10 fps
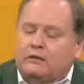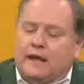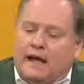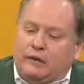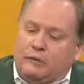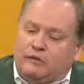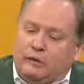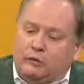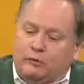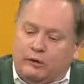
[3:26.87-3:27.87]
Documents
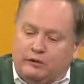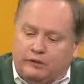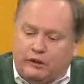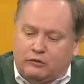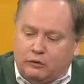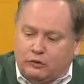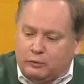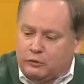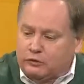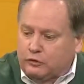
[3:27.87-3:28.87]
then were being sent to his
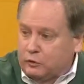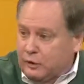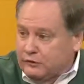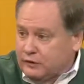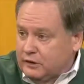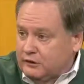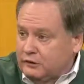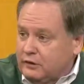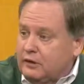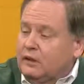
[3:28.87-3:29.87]
personal
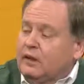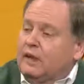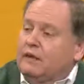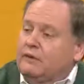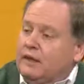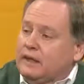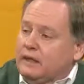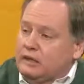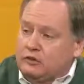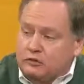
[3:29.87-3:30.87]
residence, and
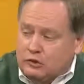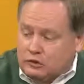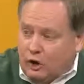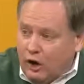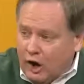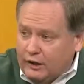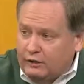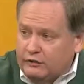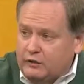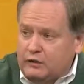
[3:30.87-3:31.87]
then in
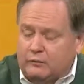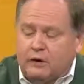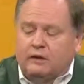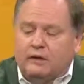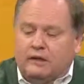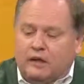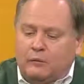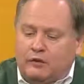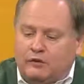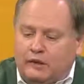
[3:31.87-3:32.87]
August, they
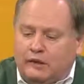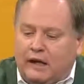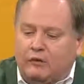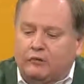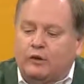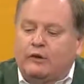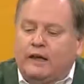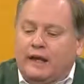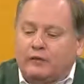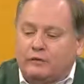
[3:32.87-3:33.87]
come to City Council and
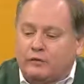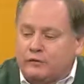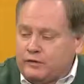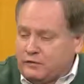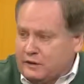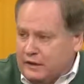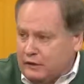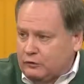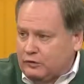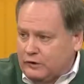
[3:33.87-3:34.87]
they ask for fifty
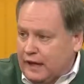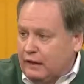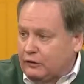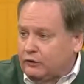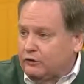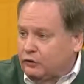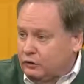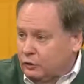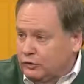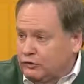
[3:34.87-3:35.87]
thousand dollars
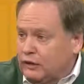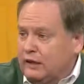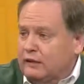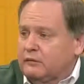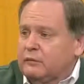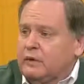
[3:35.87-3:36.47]
to do a study.